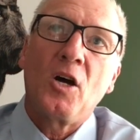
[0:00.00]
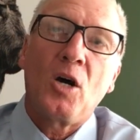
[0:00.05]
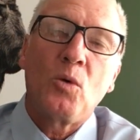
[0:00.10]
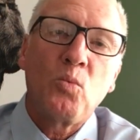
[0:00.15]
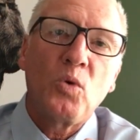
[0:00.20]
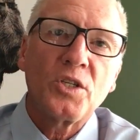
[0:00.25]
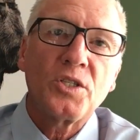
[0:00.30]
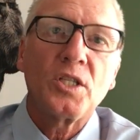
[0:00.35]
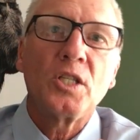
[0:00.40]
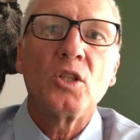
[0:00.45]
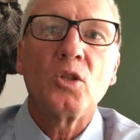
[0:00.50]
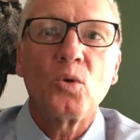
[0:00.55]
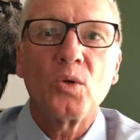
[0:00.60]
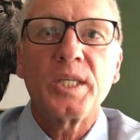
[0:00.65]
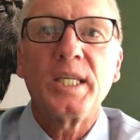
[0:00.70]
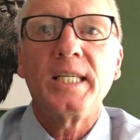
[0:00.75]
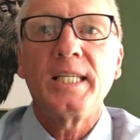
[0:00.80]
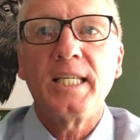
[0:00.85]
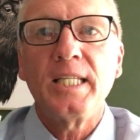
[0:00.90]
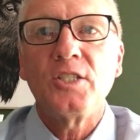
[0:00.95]
wasn't
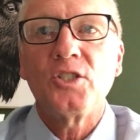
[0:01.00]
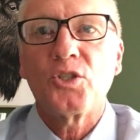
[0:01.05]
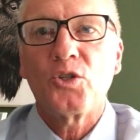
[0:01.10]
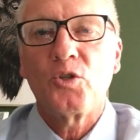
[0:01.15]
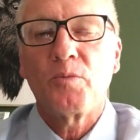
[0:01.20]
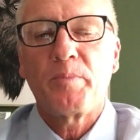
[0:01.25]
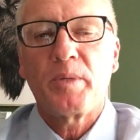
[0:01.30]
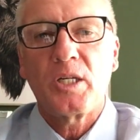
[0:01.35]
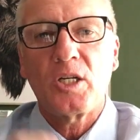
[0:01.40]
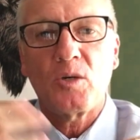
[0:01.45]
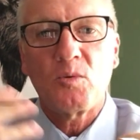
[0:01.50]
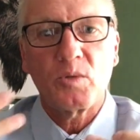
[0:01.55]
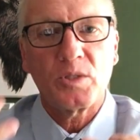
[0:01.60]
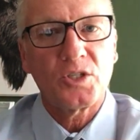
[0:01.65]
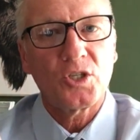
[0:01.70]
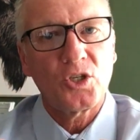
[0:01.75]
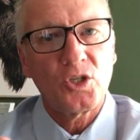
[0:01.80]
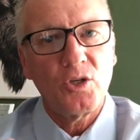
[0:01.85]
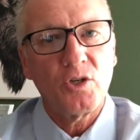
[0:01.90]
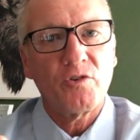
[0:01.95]
looking into, but I was
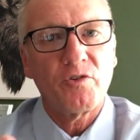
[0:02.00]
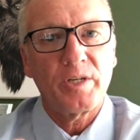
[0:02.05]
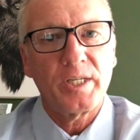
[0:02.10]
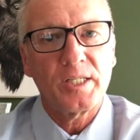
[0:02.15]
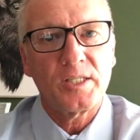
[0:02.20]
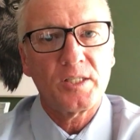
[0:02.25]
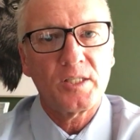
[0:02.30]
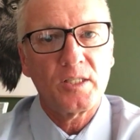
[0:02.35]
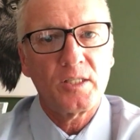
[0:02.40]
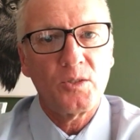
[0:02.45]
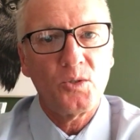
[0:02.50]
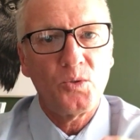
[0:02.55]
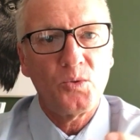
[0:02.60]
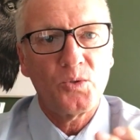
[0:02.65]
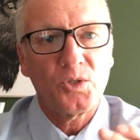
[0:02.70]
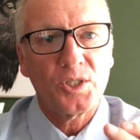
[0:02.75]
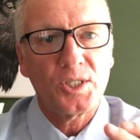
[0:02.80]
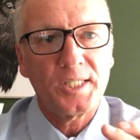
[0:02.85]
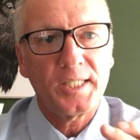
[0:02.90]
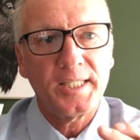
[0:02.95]
curious to
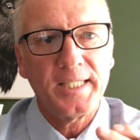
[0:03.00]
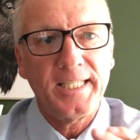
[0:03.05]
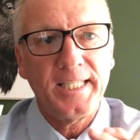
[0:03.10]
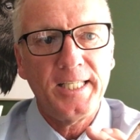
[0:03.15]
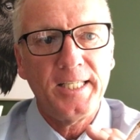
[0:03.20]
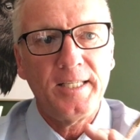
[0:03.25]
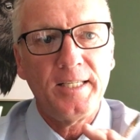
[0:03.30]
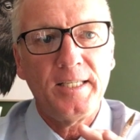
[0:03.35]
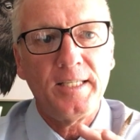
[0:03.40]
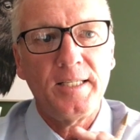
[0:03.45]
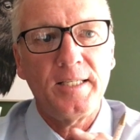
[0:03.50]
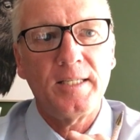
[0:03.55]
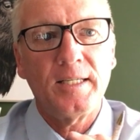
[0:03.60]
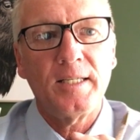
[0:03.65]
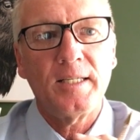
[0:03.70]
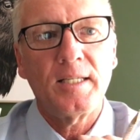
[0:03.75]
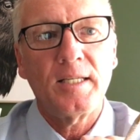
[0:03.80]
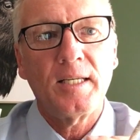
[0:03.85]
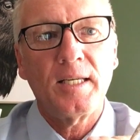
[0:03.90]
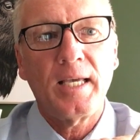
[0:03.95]
see
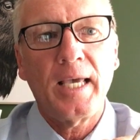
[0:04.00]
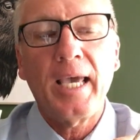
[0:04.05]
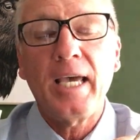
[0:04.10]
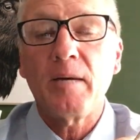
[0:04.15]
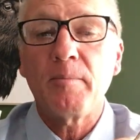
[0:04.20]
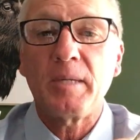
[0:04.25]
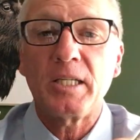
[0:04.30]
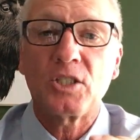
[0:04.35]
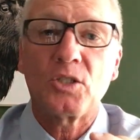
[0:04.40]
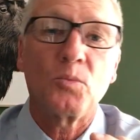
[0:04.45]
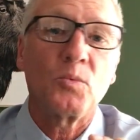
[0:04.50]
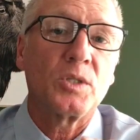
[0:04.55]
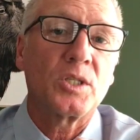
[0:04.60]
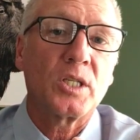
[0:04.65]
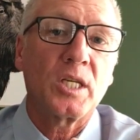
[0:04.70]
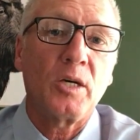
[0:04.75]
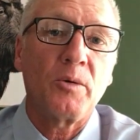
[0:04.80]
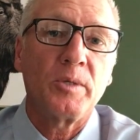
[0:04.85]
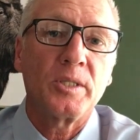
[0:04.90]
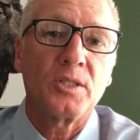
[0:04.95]
how much it was
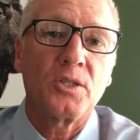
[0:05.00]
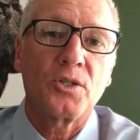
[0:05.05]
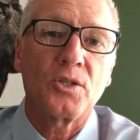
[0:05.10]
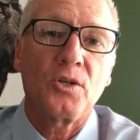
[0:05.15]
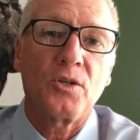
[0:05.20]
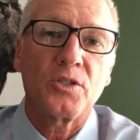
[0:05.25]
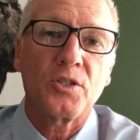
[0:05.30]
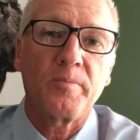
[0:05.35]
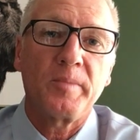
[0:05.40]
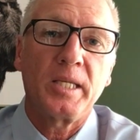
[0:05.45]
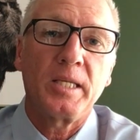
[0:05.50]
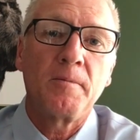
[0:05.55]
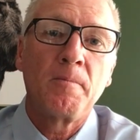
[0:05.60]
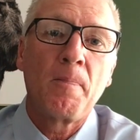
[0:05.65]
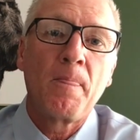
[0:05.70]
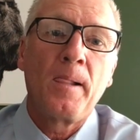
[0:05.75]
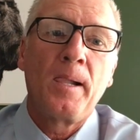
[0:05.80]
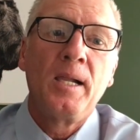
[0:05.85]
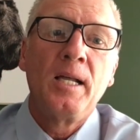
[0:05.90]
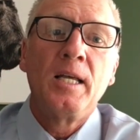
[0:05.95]
going to cost me.
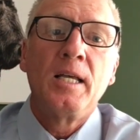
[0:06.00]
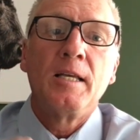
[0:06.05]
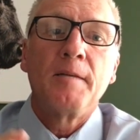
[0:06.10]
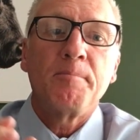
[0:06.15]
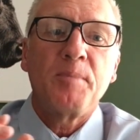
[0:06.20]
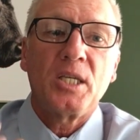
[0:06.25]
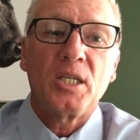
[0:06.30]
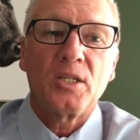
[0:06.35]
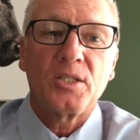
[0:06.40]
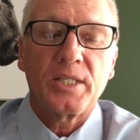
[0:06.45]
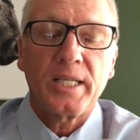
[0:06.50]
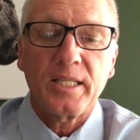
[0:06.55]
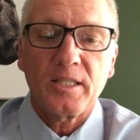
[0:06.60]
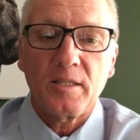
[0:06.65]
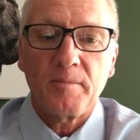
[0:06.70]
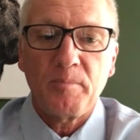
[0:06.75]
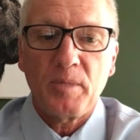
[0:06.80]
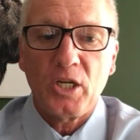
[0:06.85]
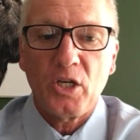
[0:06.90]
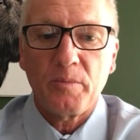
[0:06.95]
Because at
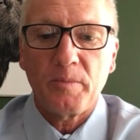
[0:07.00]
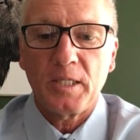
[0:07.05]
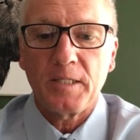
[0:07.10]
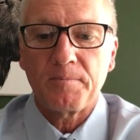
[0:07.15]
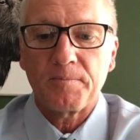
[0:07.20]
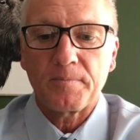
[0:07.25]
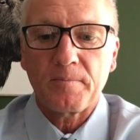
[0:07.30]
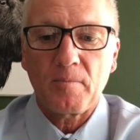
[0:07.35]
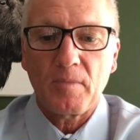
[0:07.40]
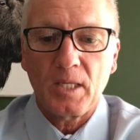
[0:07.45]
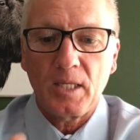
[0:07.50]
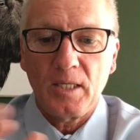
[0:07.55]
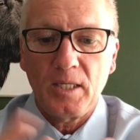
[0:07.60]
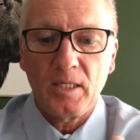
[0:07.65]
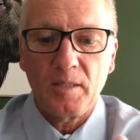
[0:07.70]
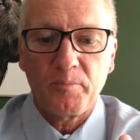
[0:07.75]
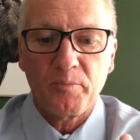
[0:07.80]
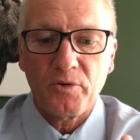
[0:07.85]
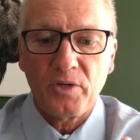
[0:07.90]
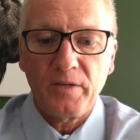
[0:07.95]
the moment,
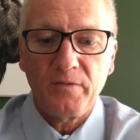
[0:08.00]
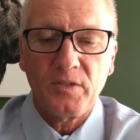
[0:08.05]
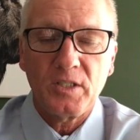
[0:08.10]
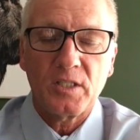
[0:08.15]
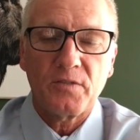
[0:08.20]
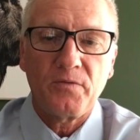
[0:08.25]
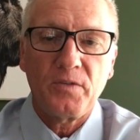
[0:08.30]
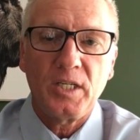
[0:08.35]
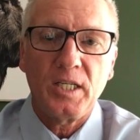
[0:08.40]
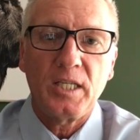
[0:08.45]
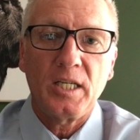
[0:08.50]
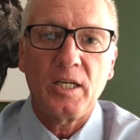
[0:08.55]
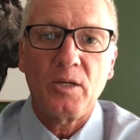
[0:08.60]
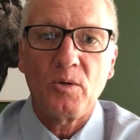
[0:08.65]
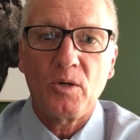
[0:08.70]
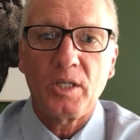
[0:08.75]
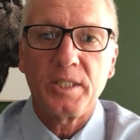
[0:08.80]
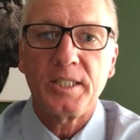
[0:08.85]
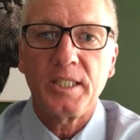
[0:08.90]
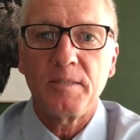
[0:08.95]
in a previous
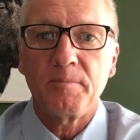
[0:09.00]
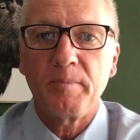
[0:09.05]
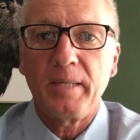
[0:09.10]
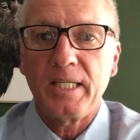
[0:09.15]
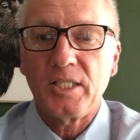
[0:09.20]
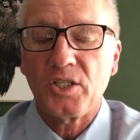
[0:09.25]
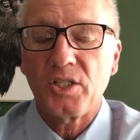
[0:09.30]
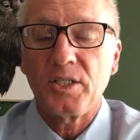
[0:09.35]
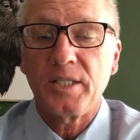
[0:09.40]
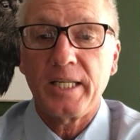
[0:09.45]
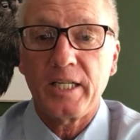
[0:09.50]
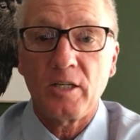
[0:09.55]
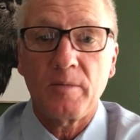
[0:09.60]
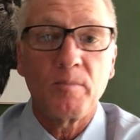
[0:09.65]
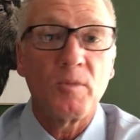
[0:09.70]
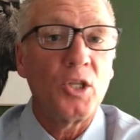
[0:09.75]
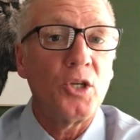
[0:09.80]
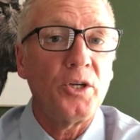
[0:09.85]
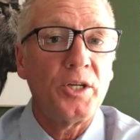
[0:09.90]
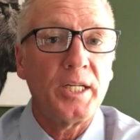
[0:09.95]
video, I did mention that
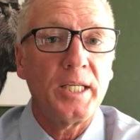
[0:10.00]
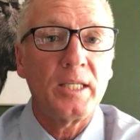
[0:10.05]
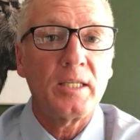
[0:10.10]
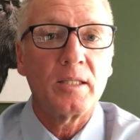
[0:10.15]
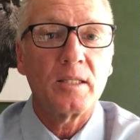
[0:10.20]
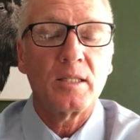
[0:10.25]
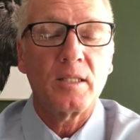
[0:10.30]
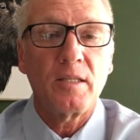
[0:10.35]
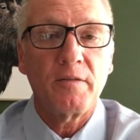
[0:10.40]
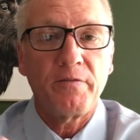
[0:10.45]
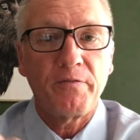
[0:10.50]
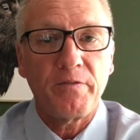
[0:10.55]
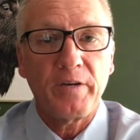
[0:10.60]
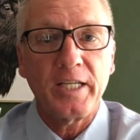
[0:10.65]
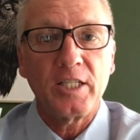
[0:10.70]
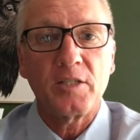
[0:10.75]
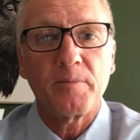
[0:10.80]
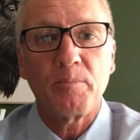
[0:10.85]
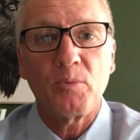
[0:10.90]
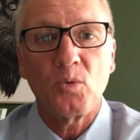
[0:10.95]
I'm learning the
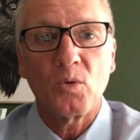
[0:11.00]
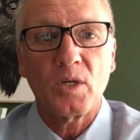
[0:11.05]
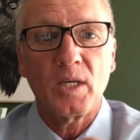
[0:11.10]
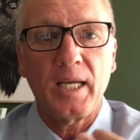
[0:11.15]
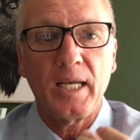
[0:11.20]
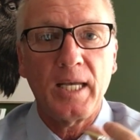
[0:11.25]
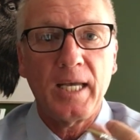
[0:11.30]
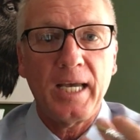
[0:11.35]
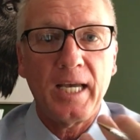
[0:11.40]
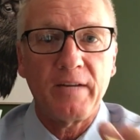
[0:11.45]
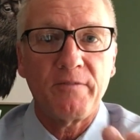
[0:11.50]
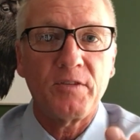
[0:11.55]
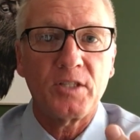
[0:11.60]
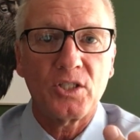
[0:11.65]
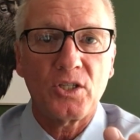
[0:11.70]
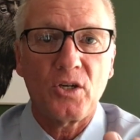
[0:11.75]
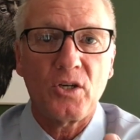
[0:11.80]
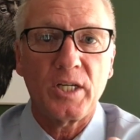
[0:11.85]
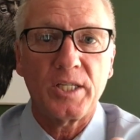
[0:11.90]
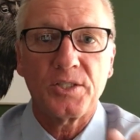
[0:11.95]
Facebook
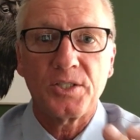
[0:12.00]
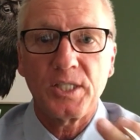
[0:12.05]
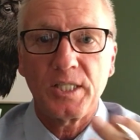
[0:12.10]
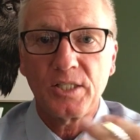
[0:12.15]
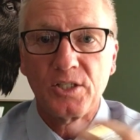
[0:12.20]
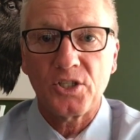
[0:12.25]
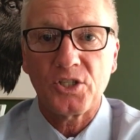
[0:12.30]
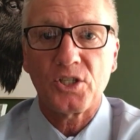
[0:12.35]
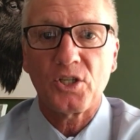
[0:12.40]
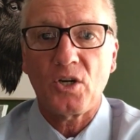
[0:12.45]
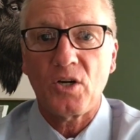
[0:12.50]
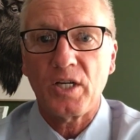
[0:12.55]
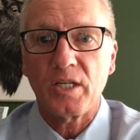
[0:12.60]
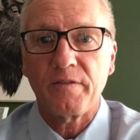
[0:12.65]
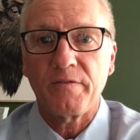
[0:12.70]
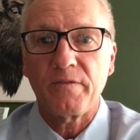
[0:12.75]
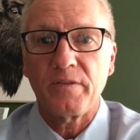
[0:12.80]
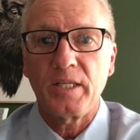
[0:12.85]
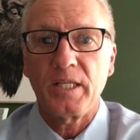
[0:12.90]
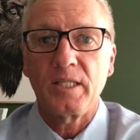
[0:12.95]
advertising side
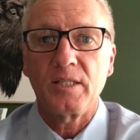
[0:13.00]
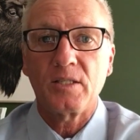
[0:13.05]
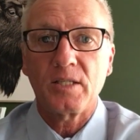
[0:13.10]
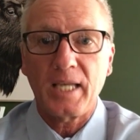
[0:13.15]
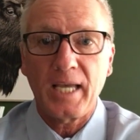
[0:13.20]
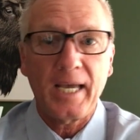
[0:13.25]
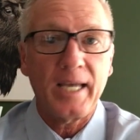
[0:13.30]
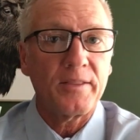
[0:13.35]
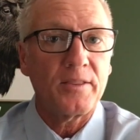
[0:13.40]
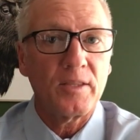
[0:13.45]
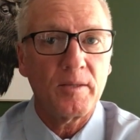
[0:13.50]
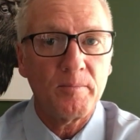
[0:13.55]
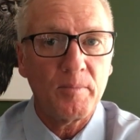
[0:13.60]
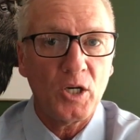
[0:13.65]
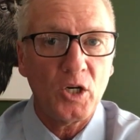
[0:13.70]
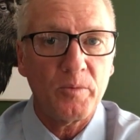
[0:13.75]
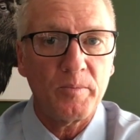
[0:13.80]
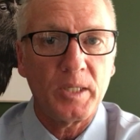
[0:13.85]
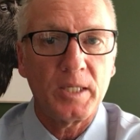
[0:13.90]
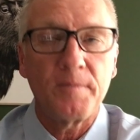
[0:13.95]
of things at the
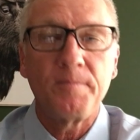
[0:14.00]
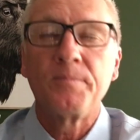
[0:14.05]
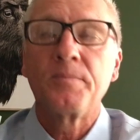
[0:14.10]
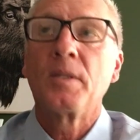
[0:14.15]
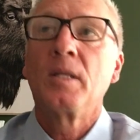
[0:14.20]
moment.